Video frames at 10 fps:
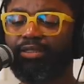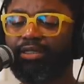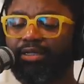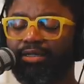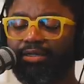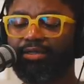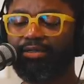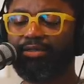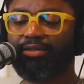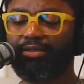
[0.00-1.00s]

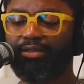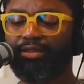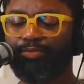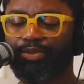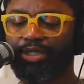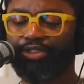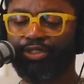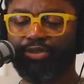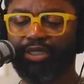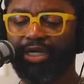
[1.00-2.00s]
uh, the
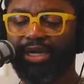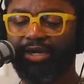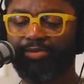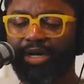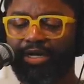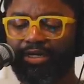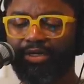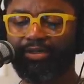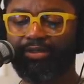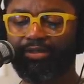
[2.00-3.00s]
picture that I got in my head.